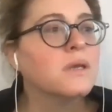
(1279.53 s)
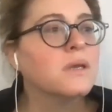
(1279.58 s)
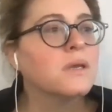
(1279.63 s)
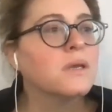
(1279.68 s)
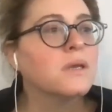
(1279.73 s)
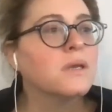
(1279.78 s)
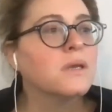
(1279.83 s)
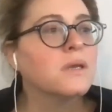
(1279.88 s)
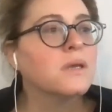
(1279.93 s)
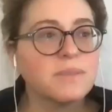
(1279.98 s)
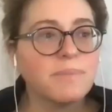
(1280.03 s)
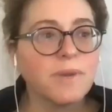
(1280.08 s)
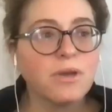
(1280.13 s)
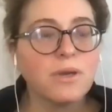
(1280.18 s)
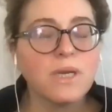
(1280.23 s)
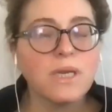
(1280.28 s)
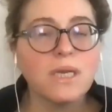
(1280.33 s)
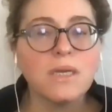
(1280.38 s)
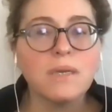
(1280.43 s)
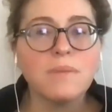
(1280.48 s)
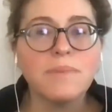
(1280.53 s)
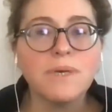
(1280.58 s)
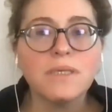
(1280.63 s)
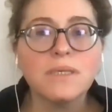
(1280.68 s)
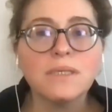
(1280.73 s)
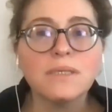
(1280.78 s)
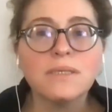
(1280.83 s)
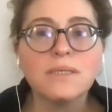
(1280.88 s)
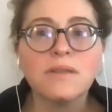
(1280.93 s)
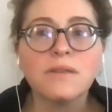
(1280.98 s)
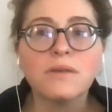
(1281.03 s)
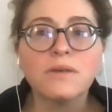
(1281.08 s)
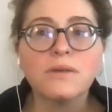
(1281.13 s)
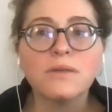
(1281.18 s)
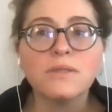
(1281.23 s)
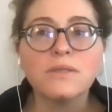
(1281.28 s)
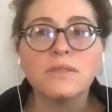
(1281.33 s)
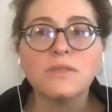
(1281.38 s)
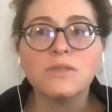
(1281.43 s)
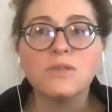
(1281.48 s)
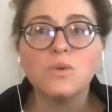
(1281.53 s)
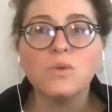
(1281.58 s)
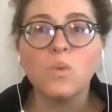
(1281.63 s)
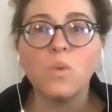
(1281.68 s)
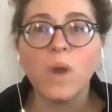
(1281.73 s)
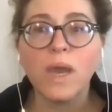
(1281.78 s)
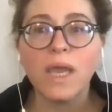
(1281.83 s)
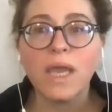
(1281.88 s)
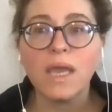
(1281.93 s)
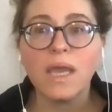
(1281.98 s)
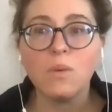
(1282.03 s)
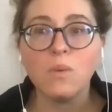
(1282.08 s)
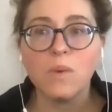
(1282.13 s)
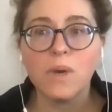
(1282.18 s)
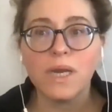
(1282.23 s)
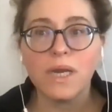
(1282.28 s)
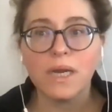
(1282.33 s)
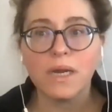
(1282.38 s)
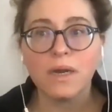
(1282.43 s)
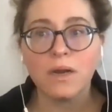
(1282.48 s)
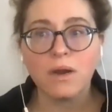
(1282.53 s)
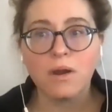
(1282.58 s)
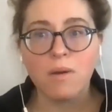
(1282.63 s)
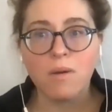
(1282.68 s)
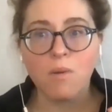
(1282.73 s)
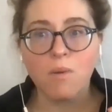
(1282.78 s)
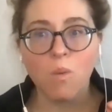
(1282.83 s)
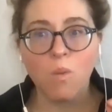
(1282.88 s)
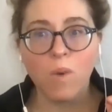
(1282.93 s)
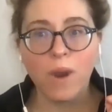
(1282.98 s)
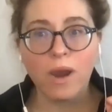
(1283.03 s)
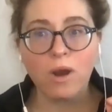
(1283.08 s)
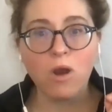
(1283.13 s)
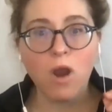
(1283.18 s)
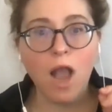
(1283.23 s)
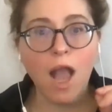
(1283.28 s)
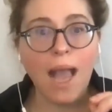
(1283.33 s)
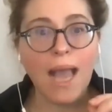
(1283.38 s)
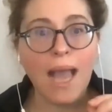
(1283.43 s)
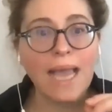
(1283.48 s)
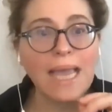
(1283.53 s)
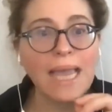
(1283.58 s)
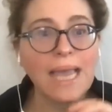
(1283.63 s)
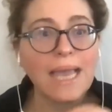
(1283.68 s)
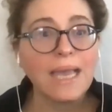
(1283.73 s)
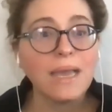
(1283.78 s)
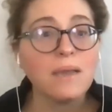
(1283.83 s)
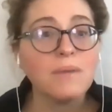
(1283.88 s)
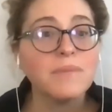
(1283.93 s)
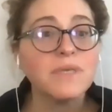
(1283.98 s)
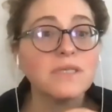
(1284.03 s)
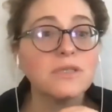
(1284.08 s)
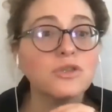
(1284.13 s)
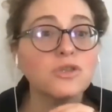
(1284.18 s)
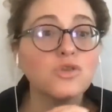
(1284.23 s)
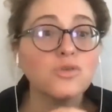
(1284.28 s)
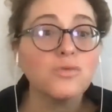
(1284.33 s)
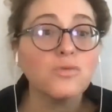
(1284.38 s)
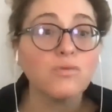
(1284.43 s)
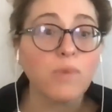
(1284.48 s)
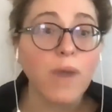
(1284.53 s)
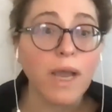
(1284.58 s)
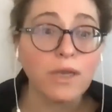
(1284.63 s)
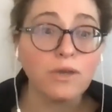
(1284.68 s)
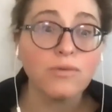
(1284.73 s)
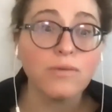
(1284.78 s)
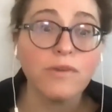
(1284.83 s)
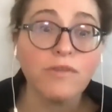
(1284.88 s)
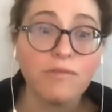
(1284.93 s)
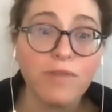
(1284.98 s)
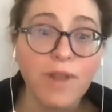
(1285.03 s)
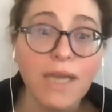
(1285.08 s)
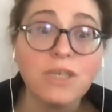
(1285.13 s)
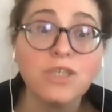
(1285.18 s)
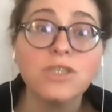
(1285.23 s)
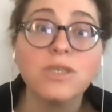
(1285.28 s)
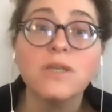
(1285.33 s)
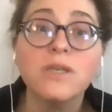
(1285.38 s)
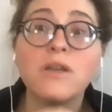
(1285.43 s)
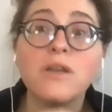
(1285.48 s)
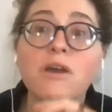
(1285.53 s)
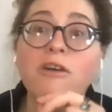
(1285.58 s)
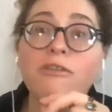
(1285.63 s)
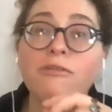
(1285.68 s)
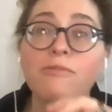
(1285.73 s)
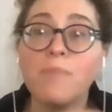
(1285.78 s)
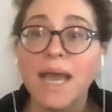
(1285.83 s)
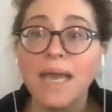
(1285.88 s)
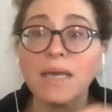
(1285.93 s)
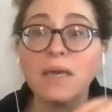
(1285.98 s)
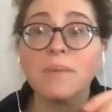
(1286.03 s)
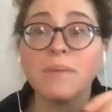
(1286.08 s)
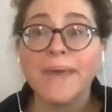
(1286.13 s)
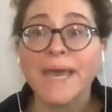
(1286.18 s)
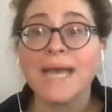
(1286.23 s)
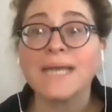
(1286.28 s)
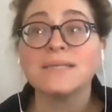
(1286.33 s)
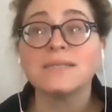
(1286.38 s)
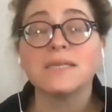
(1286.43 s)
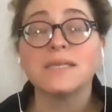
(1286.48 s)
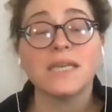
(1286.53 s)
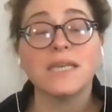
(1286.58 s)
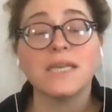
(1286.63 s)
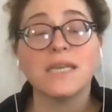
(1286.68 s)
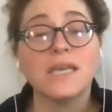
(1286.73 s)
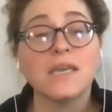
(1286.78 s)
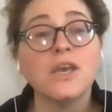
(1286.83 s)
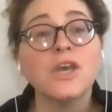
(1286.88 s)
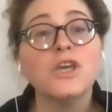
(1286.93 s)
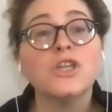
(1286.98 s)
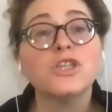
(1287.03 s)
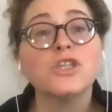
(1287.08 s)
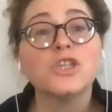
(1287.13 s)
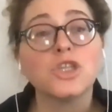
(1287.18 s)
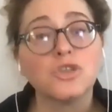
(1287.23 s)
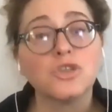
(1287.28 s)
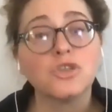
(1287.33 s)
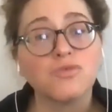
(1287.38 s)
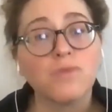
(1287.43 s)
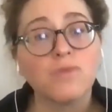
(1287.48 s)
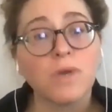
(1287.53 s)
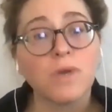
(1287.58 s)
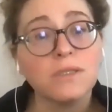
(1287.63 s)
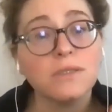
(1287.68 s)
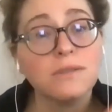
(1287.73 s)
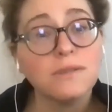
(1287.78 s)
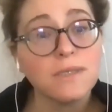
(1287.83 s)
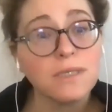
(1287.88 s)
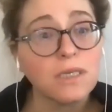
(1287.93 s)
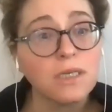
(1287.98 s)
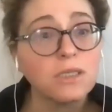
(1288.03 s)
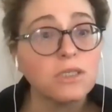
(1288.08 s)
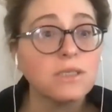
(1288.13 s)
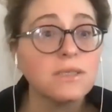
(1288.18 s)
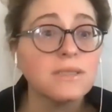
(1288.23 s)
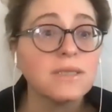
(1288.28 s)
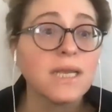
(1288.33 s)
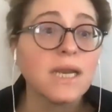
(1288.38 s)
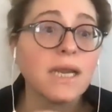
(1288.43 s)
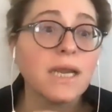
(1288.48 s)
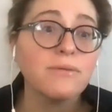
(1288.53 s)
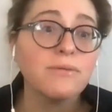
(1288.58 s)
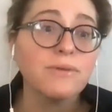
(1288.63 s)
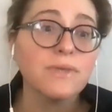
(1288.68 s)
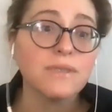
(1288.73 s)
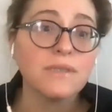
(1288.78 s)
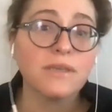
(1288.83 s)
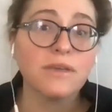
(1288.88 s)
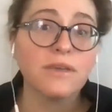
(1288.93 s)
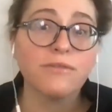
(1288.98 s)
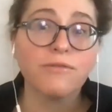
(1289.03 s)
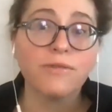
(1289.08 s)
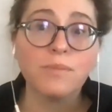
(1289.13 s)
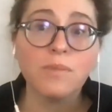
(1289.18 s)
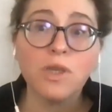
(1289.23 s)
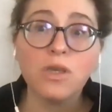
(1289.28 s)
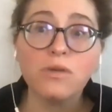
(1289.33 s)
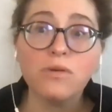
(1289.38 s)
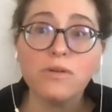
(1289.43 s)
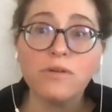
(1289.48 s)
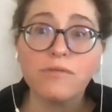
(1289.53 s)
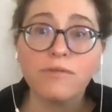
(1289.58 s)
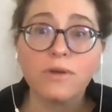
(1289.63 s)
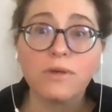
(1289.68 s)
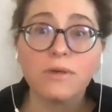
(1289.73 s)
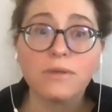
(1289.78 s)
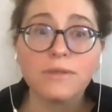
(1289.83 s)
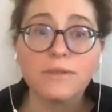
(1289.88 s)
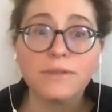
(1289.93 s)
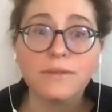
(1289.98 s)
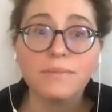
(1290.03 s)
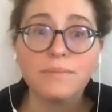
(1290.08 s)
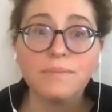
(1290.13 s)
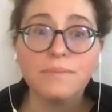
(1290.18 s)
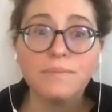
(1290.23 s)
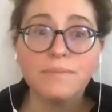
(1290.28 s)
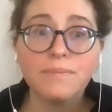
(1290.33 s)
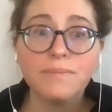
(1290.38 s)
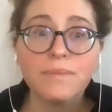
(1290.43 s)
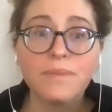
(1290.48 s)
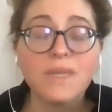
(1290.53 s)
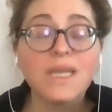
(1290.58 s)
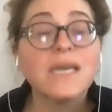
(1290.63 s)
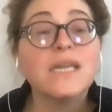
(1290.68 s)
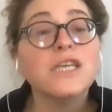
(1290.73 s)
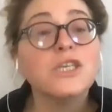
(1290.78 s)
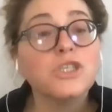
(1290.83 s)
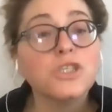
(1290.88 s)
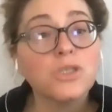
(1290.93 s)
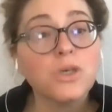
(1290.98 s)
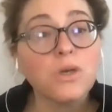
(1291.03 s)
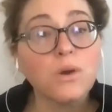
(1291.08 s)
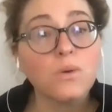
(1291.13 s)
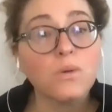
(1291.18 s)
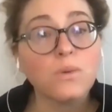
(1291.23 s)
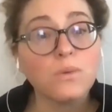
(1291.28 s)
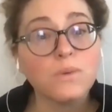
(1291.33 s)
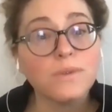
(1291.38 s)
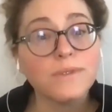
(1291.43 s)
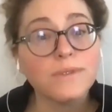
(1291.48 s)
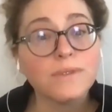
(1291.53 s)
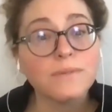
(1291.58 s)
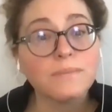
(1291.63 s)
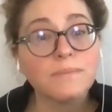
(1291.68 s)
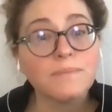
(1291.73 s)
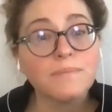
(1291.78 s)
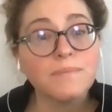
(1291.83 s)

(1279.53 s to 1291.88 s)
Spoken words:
prosperity and abundance. And there's this way where I am is a direct reflection of my capacity to trust the nudges that I receive from the universe. And it shows.